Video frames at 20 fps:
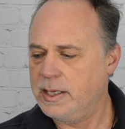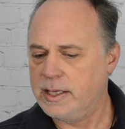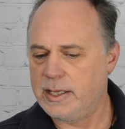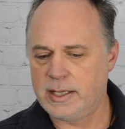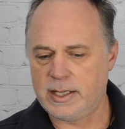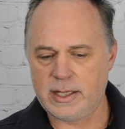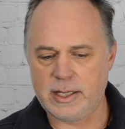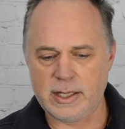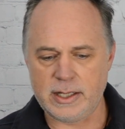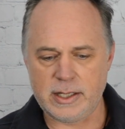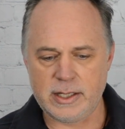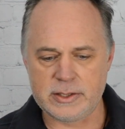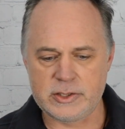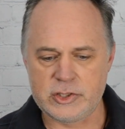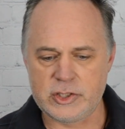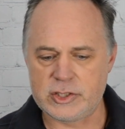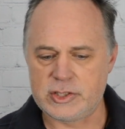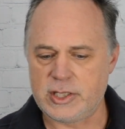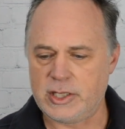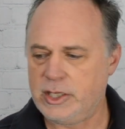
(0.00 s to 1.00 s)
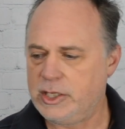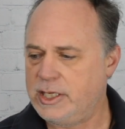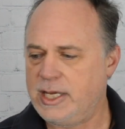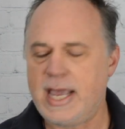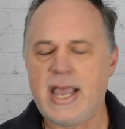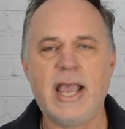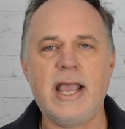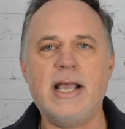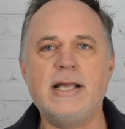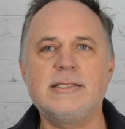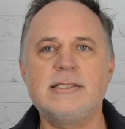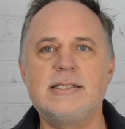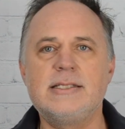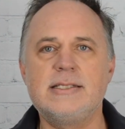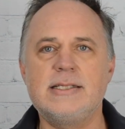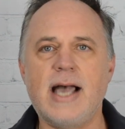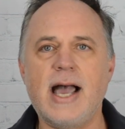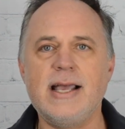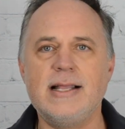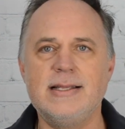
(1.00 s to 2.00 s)
it's just you can't
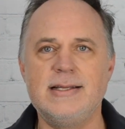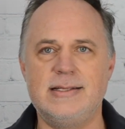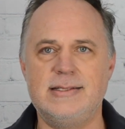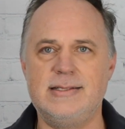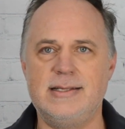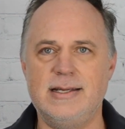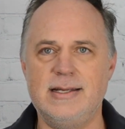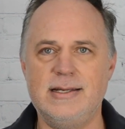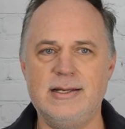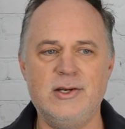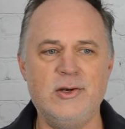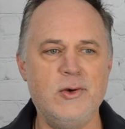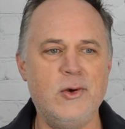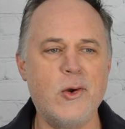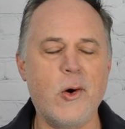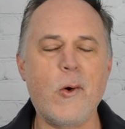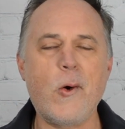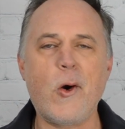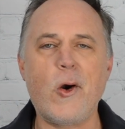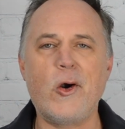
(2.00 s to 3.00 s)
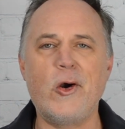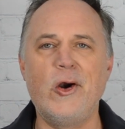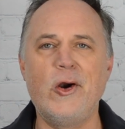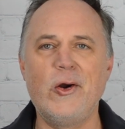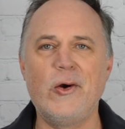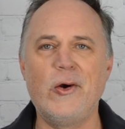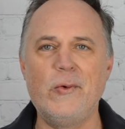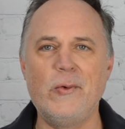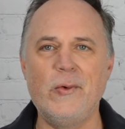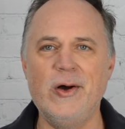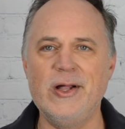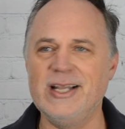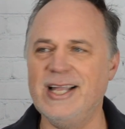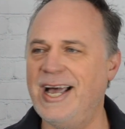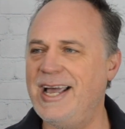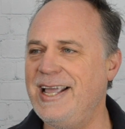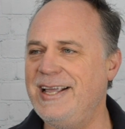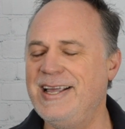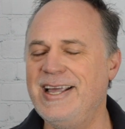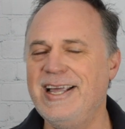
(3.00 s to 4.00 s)
silence it nor will
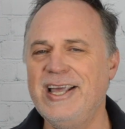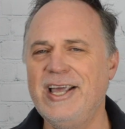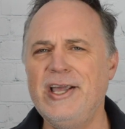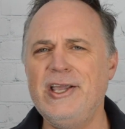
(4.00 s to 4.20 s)
I,